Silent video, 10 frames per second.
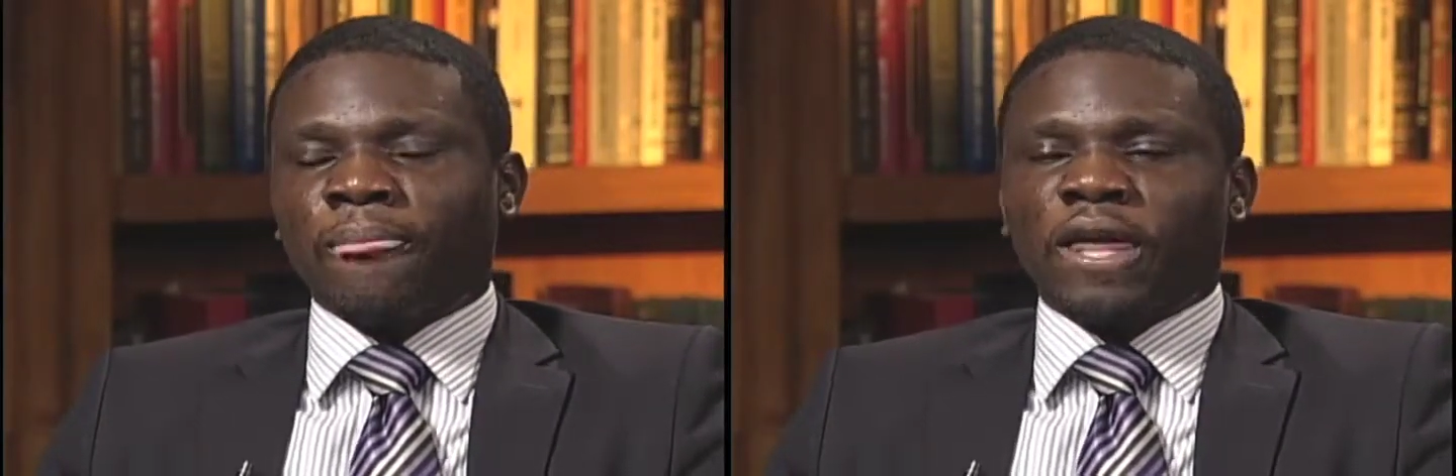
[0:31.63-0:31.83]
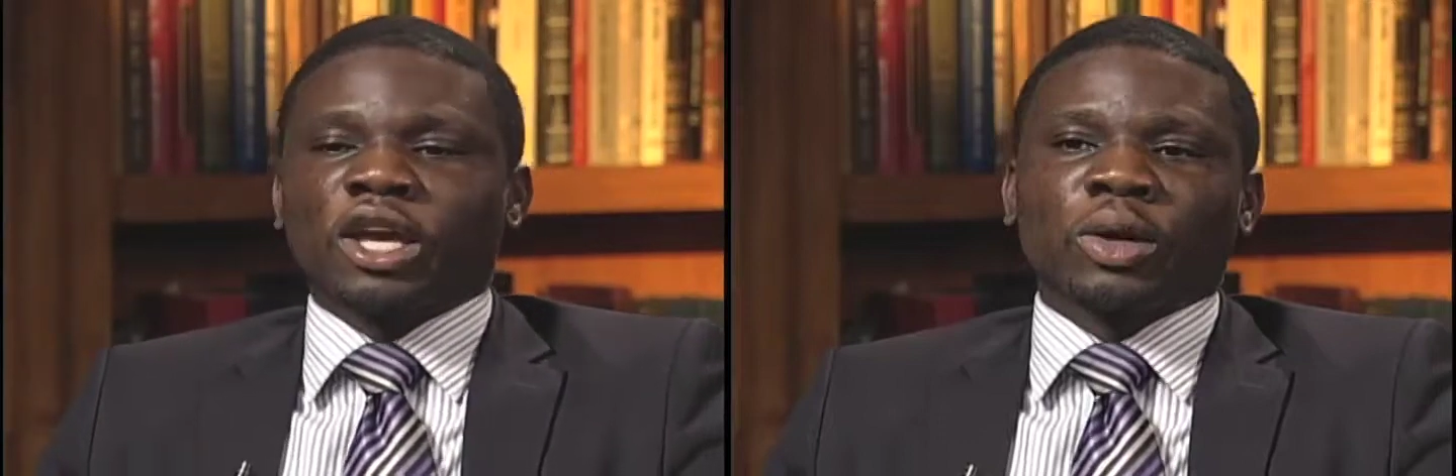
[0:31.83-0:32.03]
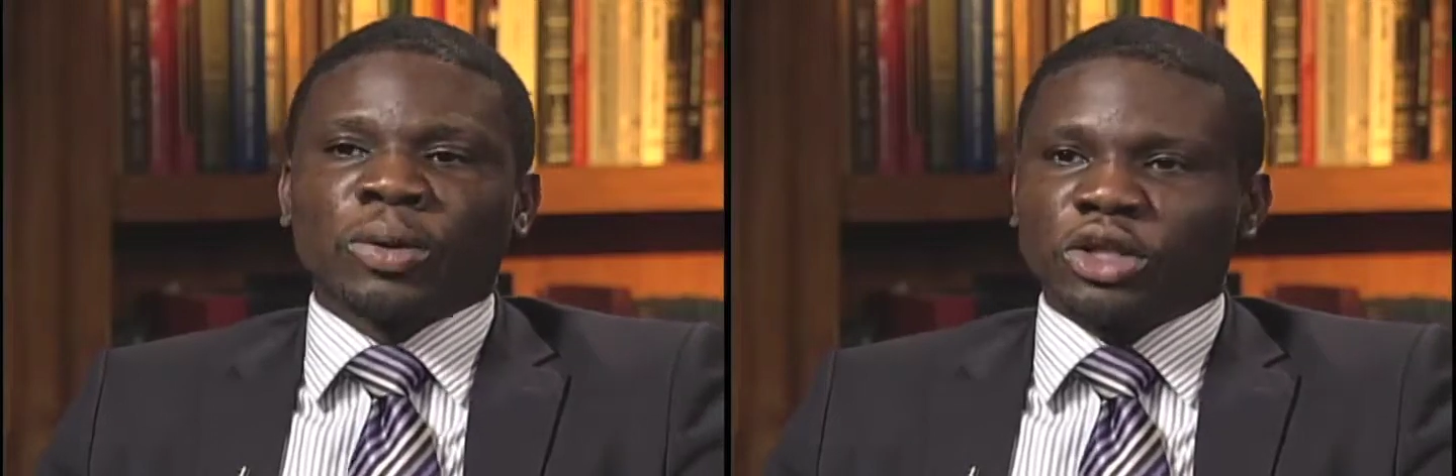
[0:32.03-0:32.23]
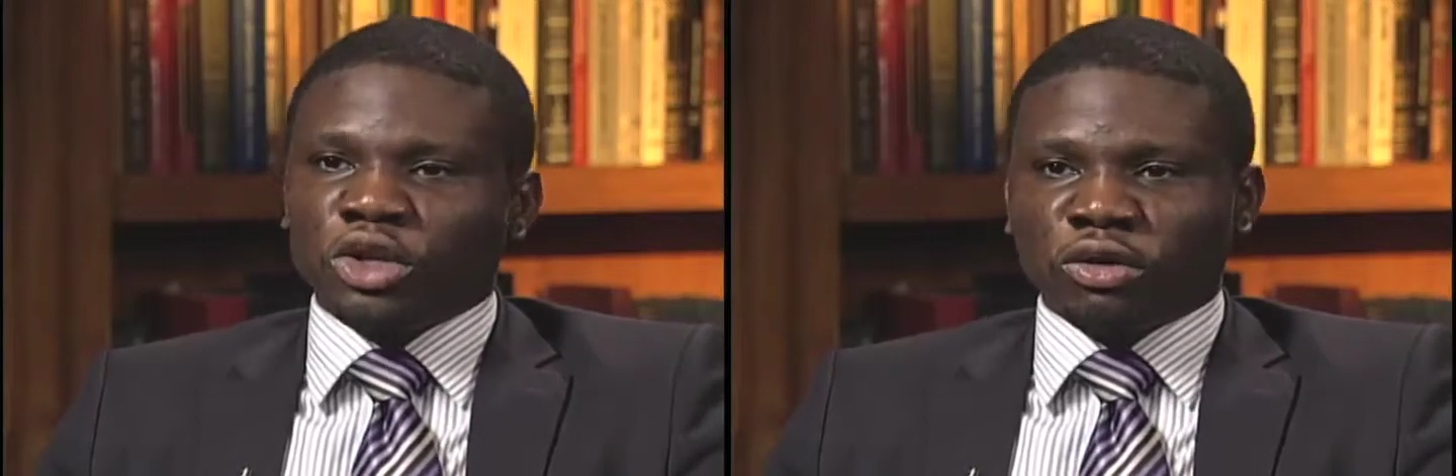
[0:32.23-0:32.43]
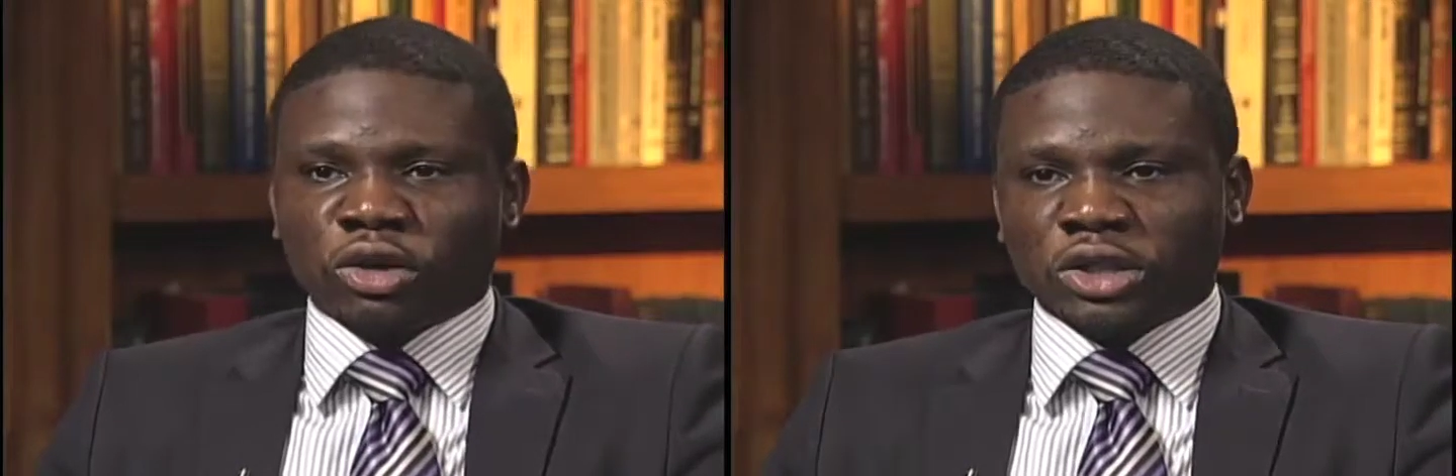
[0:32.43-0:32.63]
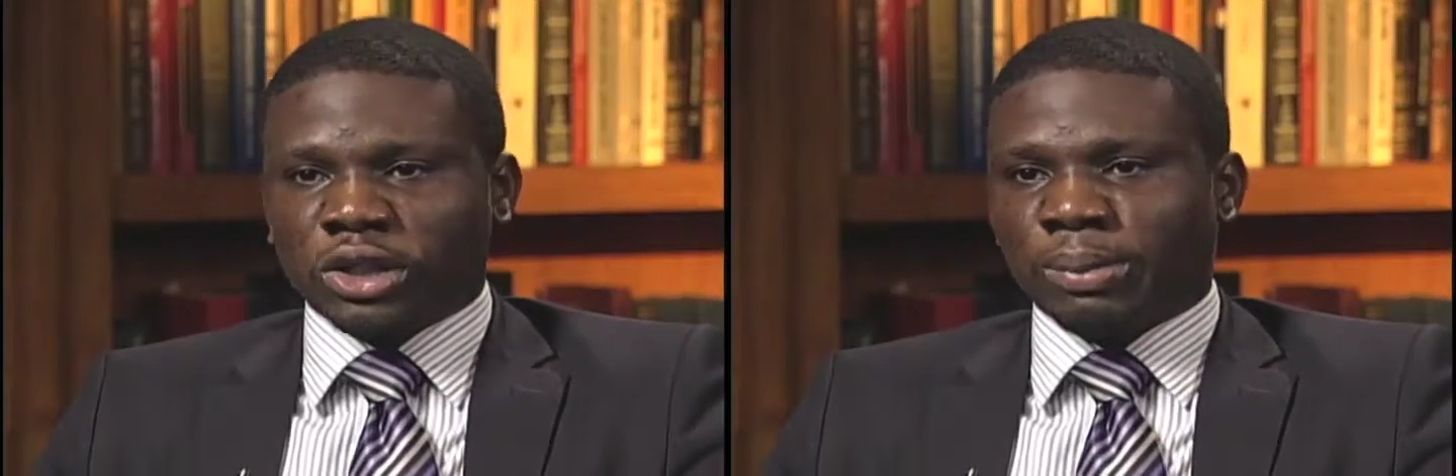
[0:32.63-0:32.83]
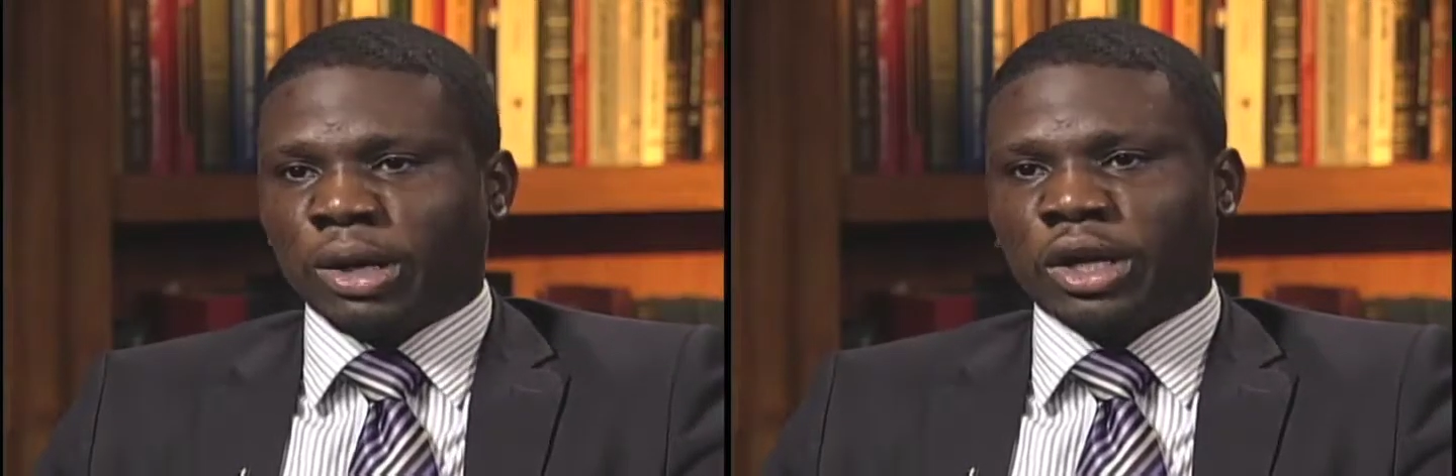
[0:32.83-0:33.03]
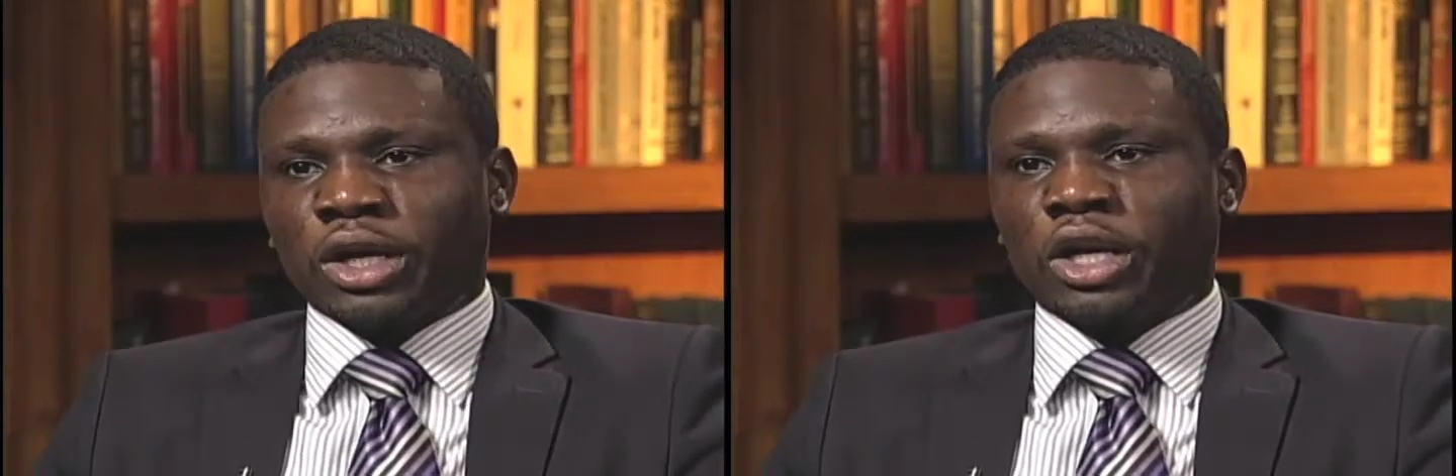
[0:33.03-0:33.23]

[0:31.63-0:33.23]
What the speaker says: he could have went to University of Maryland,